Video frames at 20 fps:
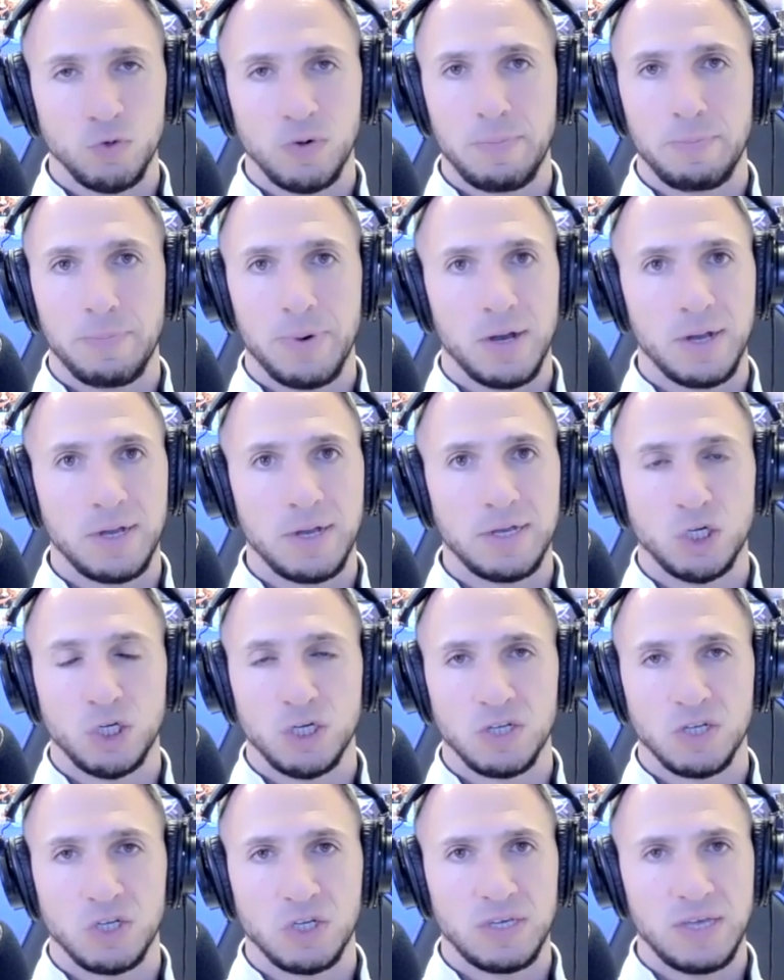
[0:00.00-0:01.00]
bug is
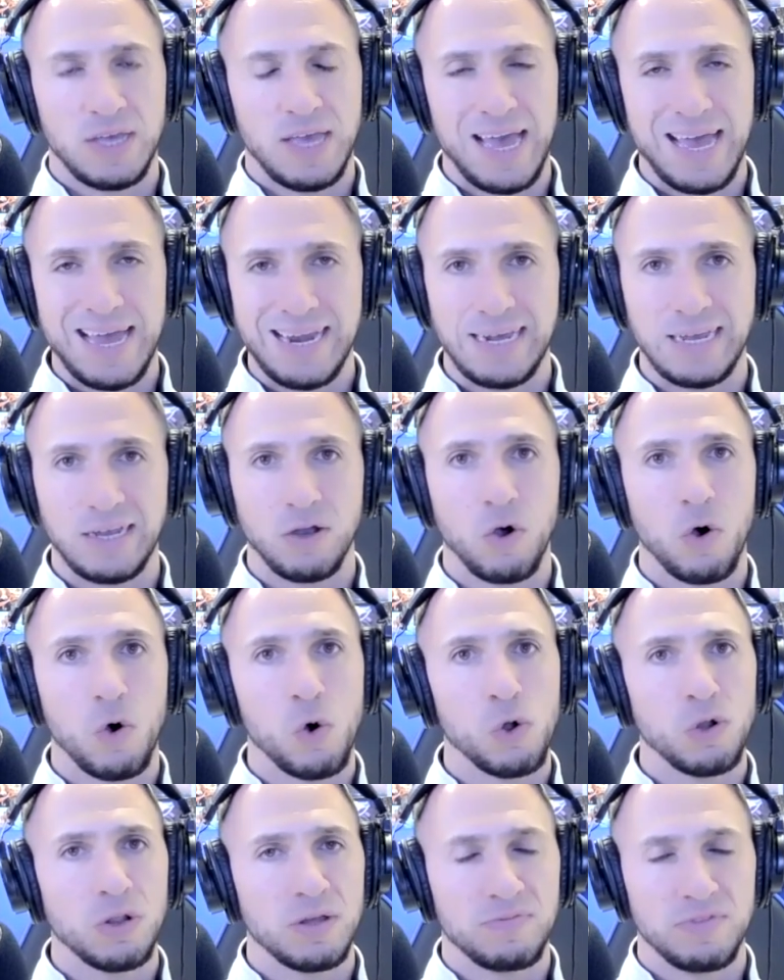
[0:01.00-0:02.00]
just hitting
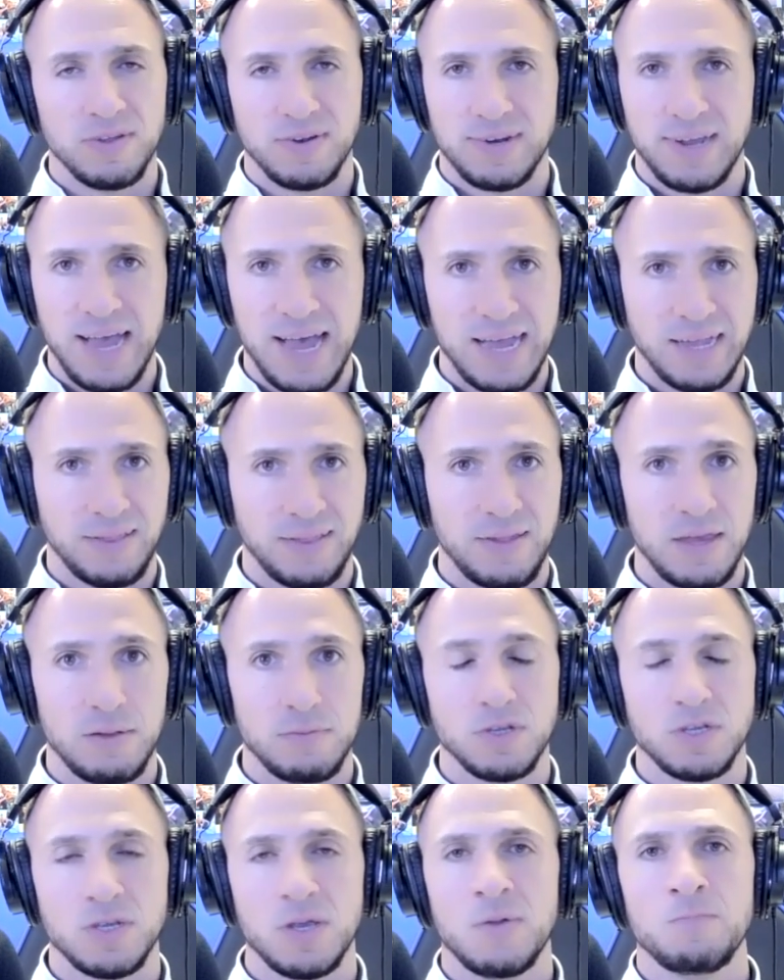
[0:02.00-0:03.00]
all of the tag
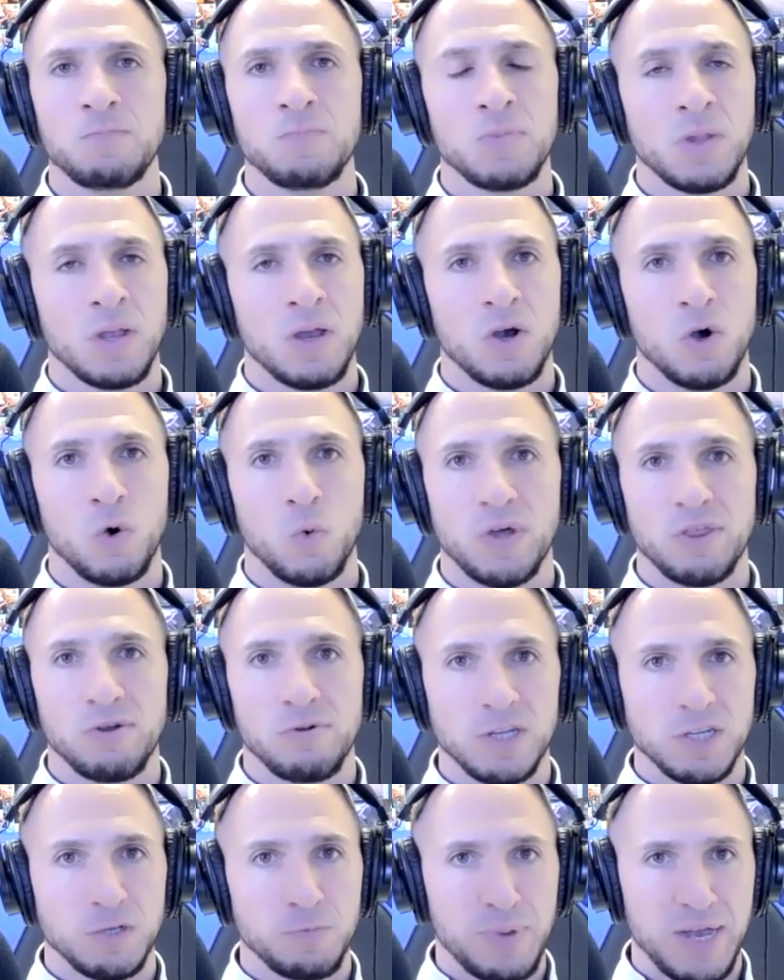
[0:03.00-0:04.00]
teams,
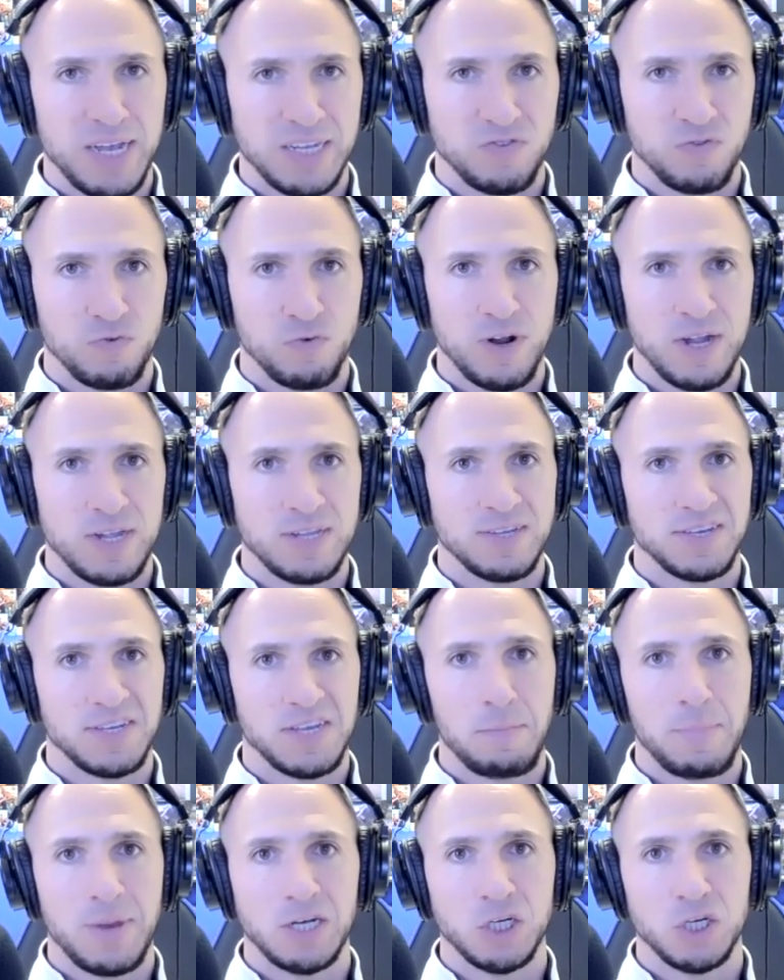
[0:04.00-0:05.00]
whether it's Best Friends, as
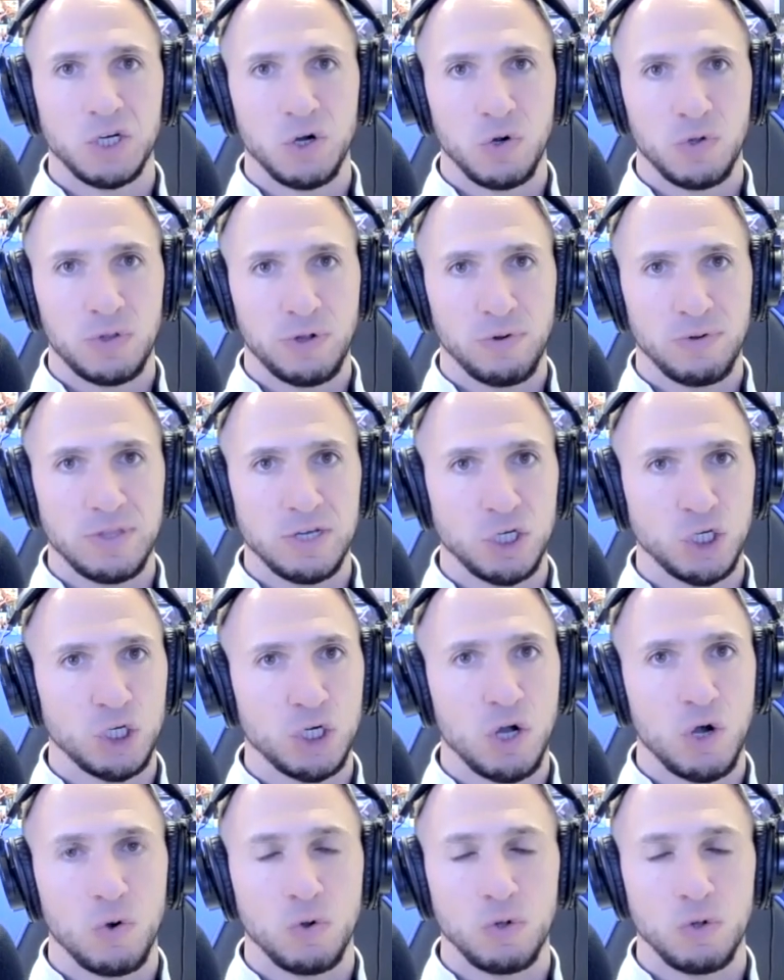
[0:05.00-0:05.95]
I mentioned earlier in the show,